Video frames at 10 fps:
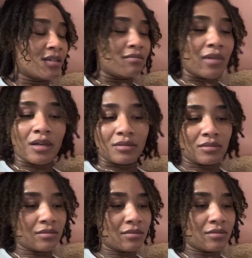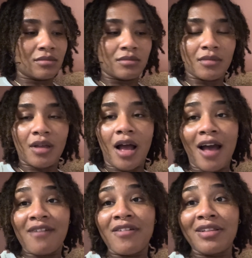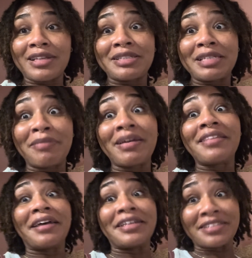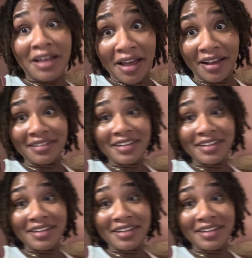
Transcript: Bro, I fell asleep in that side.